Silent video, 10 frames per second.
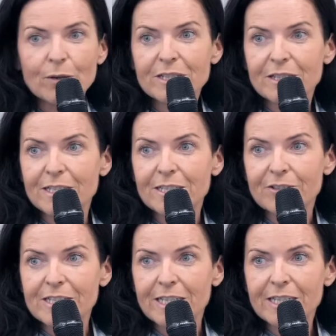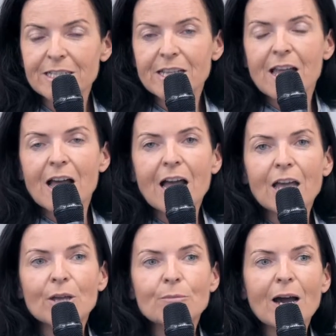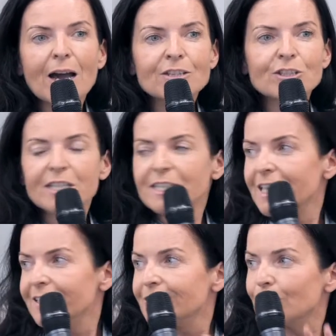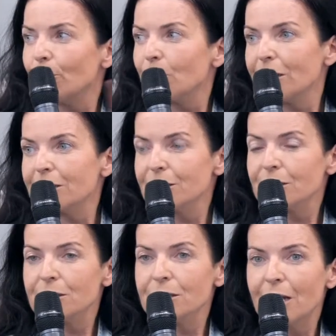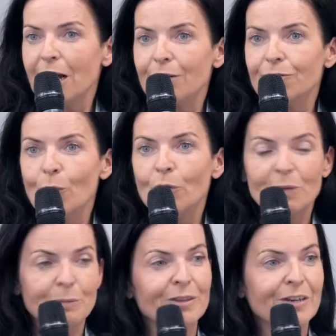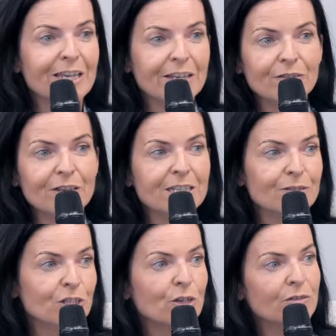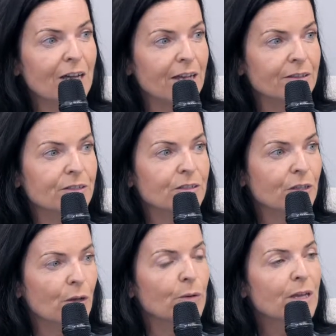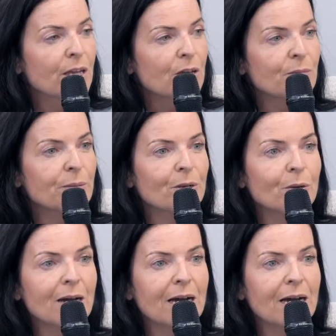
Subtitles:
go into the nitty-gritty, I'd just like to ask a couple of questions for the people that are here, if I can have a show of hands. So people who